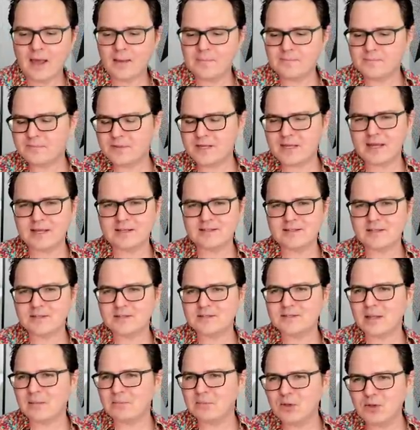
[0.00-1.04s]
because
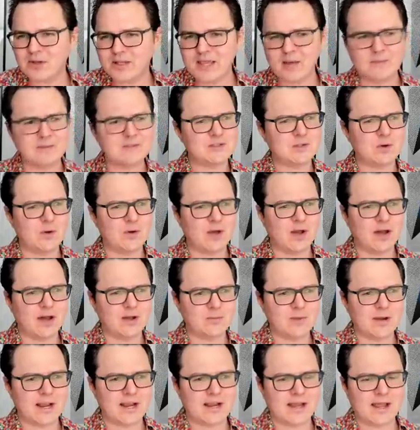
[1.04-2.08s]
I'm looking at what's going on
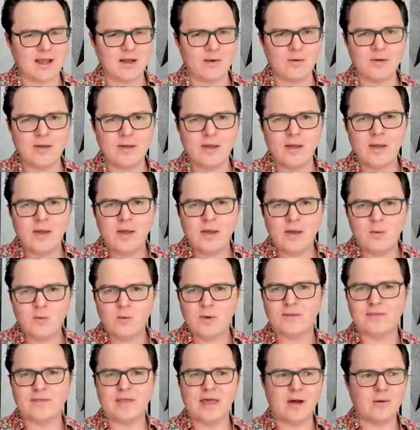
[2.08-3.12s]
right now
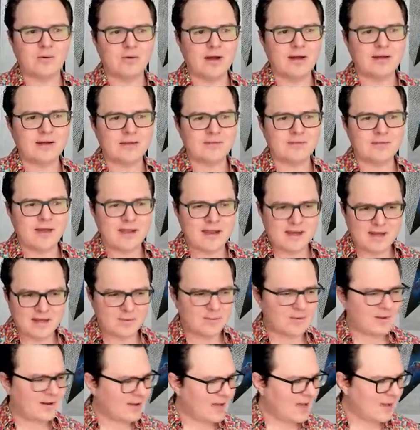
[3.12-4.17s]
with Elrond. I thought, you know
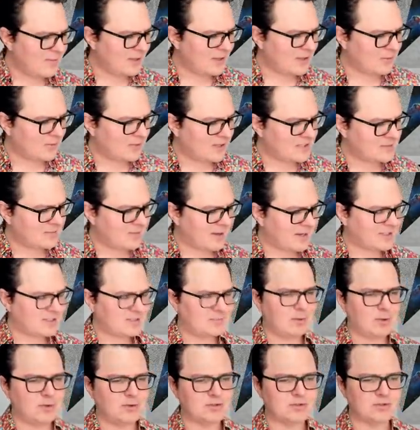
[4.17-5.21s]
what, I'm going to increase my
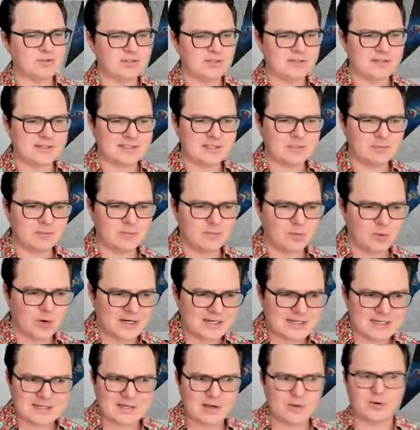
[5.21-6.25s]
exposure to this a little bit more. I
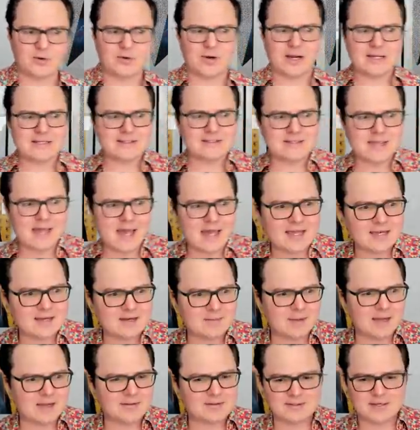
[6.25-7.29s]
didn't go crazy. I added
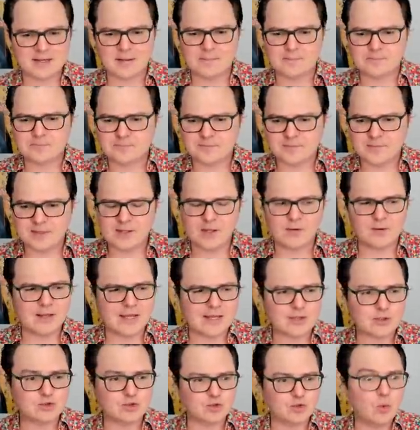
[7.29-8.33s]
about, you know, an
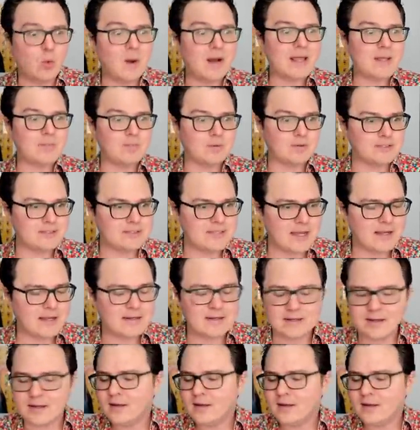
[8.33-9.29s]
extra 20%